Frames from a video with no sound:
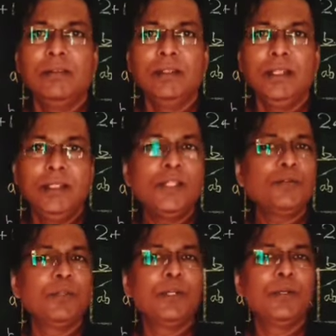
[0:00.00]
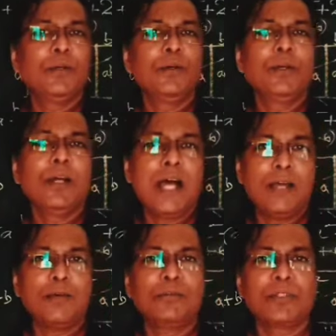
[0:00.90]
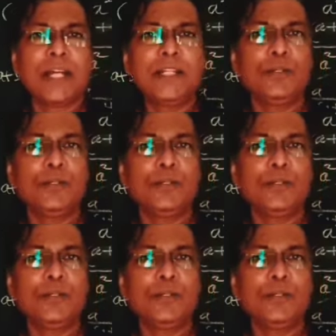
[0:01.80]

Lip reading: In this video, I have tried to